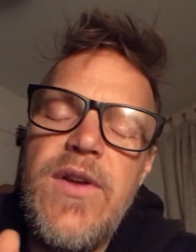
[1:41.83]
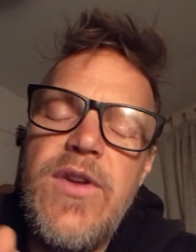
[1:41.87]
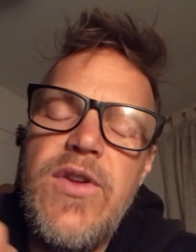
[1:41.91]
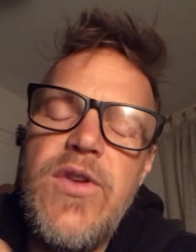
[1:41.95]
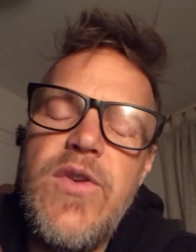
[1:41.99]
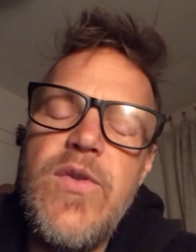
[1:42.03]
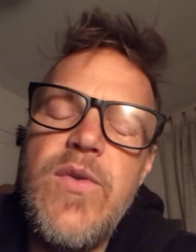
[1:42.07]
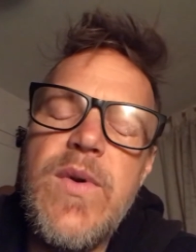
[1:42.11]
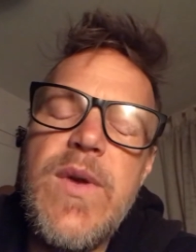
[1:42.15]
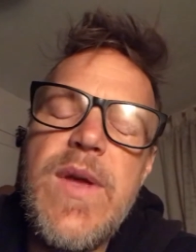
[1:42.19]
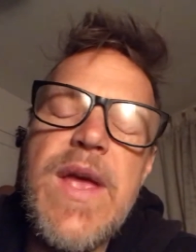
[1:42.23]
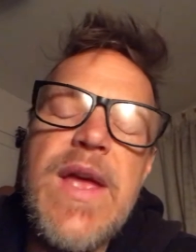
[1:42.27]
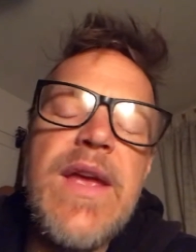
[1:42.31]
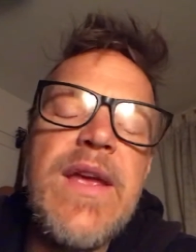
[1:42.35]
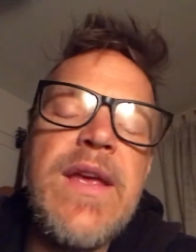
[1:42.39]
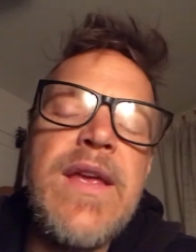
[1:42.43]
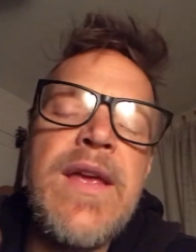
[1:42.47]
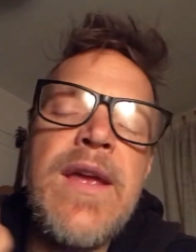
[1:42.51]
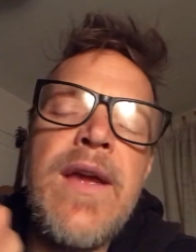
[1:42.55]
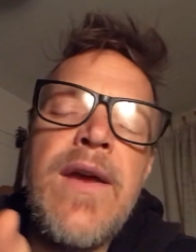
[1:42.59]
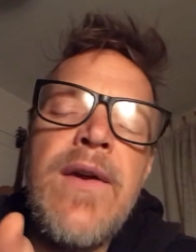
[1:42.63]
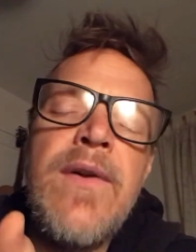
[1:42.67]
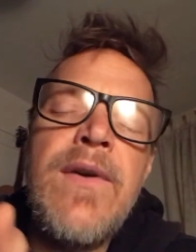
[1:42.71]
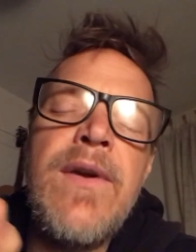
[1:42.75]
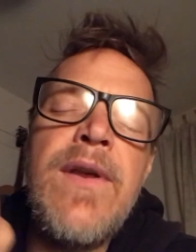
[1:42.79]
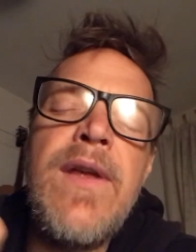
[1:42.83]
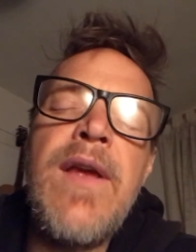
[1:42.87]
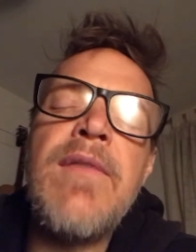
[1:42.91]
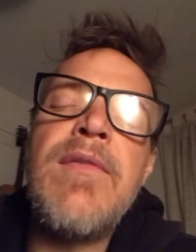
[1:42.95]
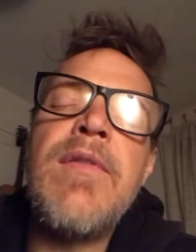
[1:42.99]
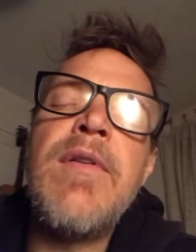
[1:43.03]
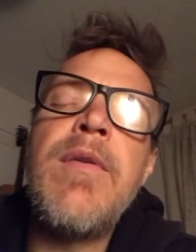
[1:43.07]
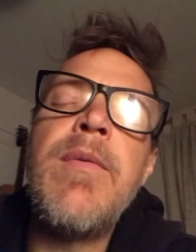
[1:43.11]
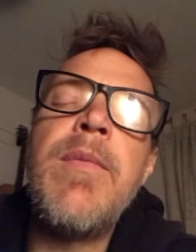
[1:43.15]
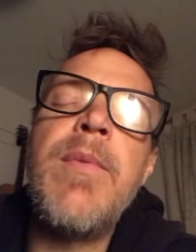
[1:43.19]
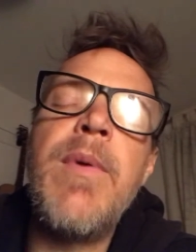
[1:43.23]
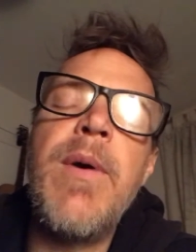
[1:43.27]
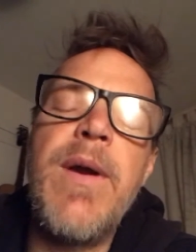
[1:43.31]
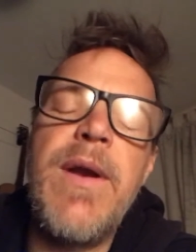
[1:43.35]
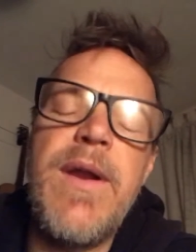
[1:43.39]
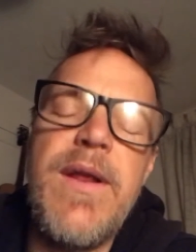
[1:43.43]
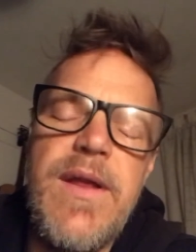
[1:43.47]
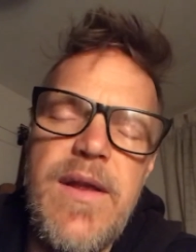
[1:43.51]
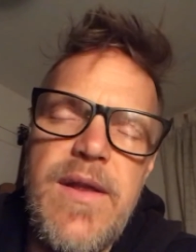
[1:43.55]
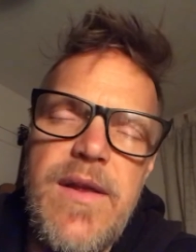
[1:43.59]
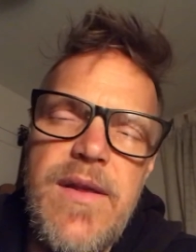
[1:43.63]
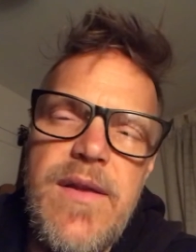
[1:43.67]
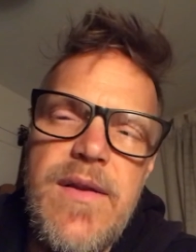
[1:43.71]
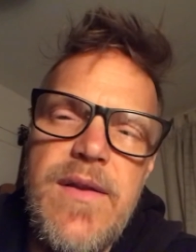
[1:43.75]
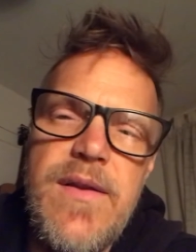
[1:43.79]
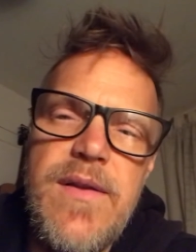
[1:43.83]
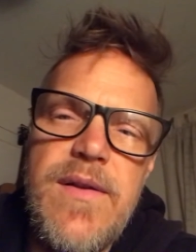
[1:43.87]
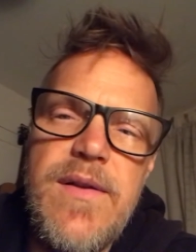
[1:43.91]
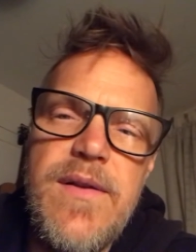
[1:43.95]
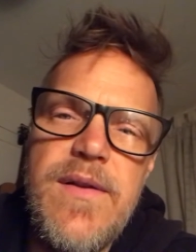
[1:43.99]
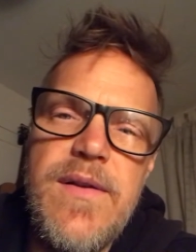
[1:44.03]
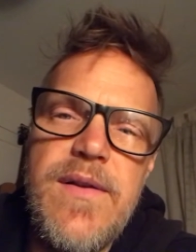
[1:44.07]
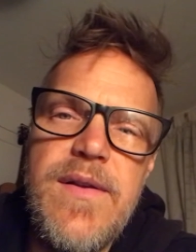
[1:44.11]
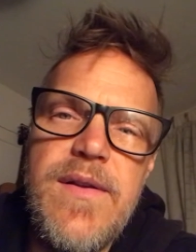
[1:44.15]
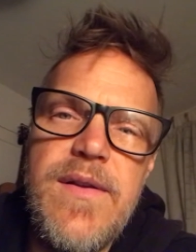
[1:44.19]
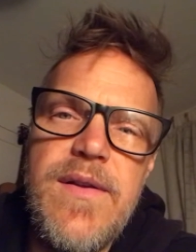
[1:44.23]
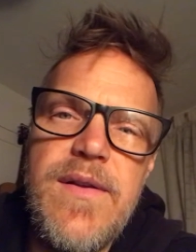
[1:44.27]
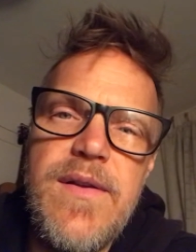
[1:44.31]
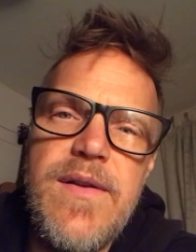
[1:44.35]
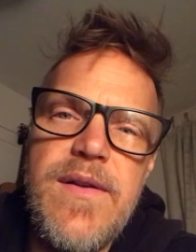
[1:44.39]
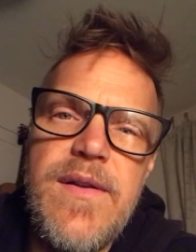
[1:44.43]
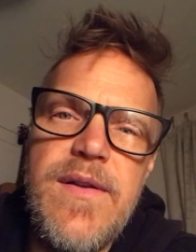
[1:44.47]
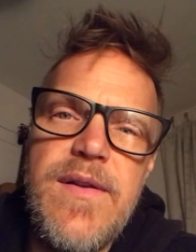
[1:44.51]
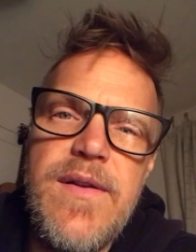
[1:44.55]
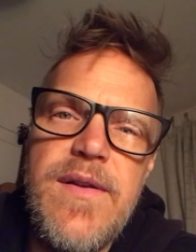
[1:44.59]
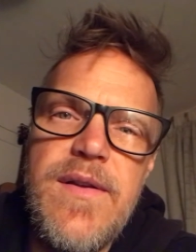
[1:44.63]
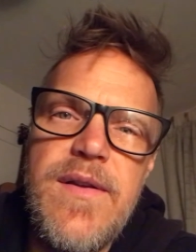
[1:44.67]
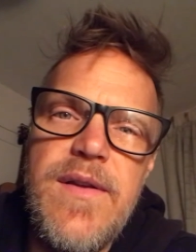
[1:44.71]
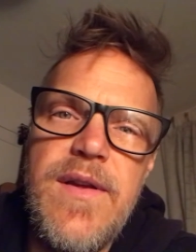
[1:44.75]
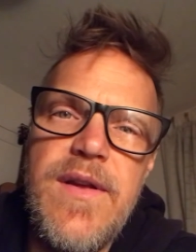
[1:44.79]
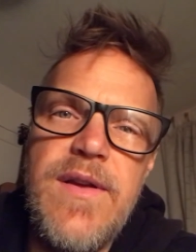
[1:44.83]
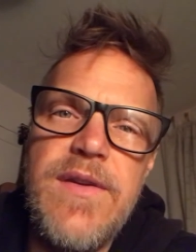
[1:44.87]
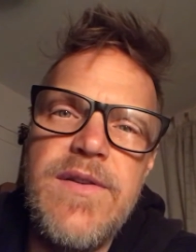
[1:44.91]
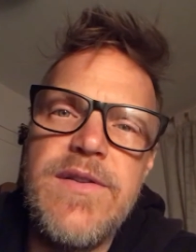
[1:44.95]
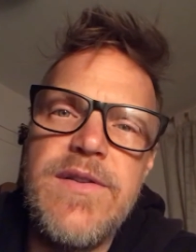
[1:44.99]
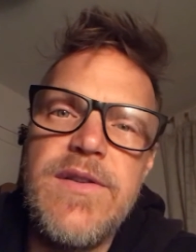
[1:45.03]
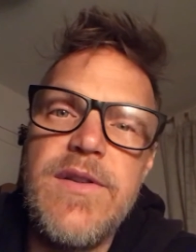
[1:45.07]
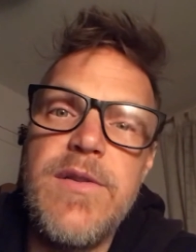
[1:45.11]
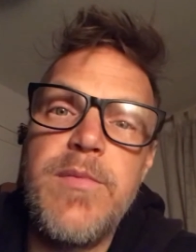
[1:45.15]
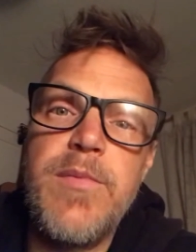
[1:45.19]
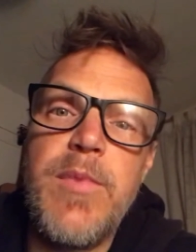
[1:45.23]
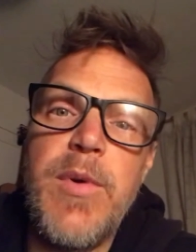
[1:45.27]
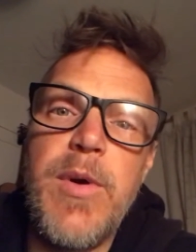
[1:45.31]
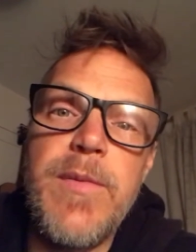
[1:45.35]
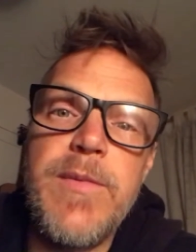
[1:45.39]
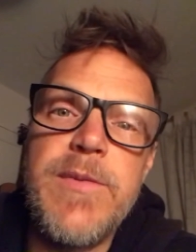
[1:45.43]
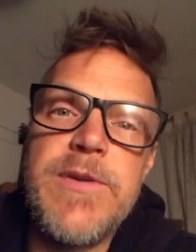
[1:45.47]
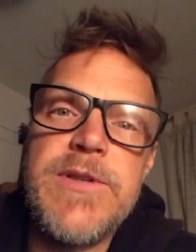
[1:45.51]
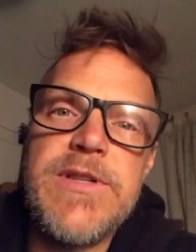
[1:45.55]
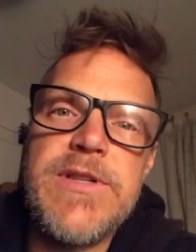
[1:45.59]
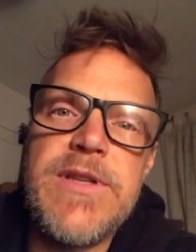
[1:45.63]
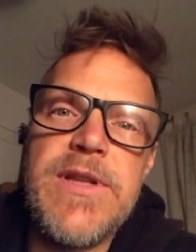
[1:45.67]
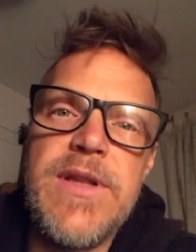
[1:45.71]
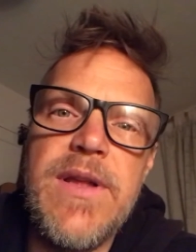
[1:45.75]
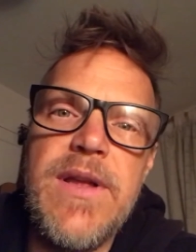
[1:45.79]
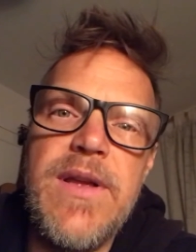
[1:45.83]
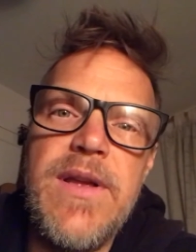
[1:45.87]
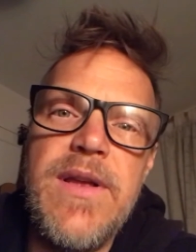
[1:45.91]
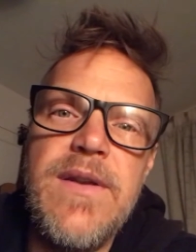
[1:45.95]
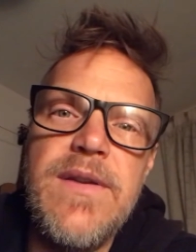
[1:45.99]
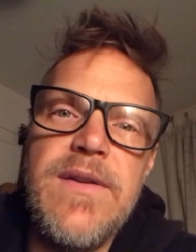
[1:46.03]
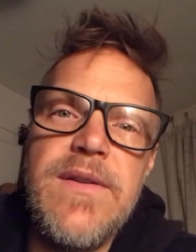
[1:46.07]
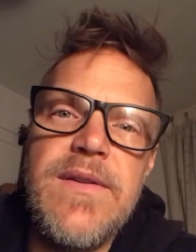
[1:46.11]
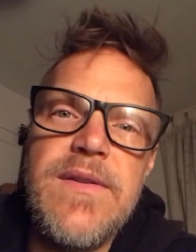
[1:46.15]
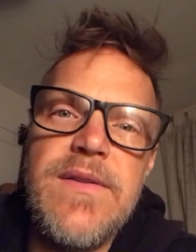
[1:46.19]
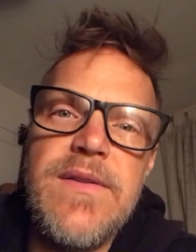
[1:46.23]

you can't carry everybody into the promised land.